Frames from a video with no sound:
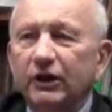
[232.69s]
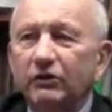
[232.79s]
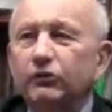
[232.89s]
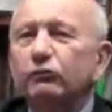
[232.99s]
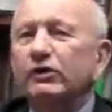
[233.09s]

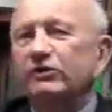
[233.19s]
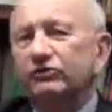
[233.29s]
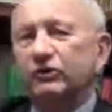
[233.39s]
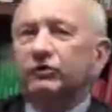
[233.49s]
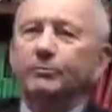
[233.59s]
a new
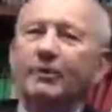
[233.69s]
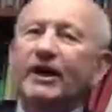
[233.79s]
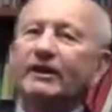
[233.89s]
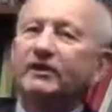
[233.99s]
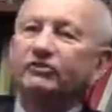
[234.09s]
reason to look
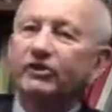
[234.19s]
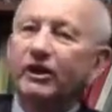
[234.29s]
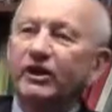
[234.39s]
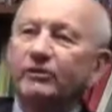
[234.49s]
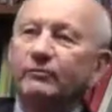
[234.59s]
back at,
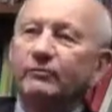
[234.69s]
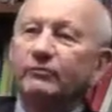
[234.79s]
say,